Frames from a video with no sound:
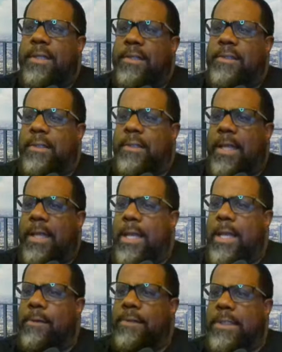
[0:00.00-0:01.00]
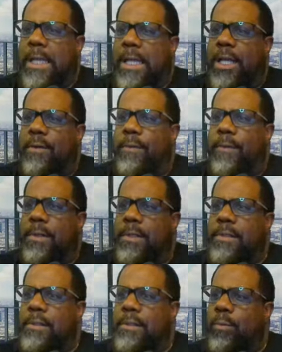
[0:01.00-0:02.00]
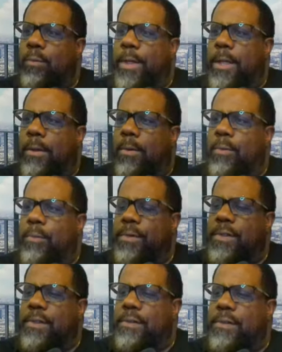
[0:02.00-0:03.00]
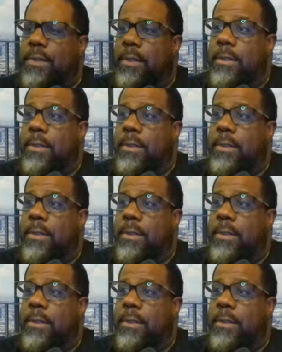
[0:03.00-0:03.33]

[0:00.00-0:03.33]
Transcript: a Solana scan for this as well, which is